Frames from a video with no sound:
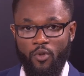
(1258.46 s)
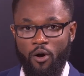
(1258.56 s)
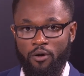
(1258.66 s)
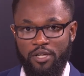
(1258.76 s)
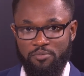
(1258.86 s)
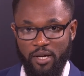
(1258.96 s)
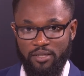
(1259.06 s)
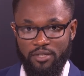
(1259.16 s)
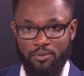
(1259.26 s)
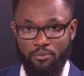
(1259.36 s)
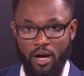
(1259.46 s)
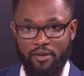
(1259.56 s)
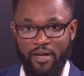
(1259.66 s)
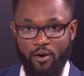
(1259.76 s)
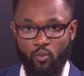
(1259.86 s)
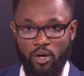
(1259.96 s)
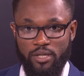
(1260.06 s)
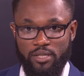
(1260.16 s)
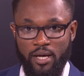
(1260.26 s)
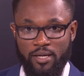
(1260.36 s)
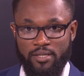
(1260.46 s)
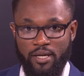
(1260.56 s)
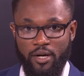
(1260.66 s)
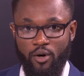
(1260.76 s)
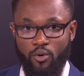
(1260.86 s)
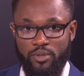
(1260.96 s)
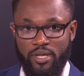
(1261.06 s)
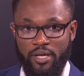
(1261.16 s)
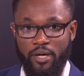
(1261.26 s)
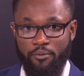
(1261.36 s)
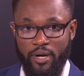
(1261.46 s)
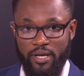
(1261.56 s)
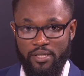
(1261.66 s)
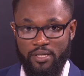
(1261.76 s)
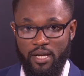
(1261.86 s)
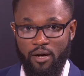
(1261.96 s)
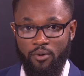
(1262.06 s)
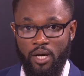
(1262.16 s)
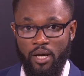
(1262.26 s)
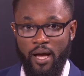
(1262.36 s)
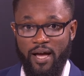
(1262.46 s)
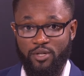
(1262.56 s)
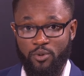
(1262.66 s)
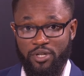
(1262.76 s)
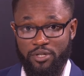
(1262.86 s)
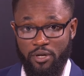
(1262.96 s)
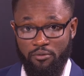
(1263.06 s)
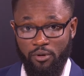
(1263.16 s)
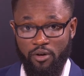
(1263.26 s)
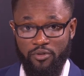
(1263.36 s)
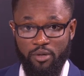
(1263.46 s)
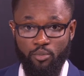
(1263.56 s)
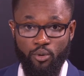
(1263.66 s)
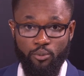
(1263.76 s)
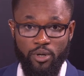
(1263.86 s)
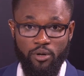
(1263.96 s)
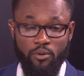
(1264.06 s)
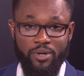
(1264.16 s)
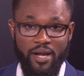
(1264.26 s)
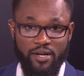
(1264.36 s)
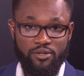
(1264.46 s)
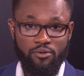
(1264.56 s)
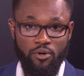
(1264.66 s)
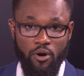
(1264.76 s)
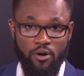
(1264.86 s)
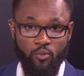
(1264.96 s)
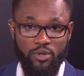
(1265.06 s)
are expected to arrive at once, said Jose Reyes, now Adjutant General of the Puerto Rico National Guard,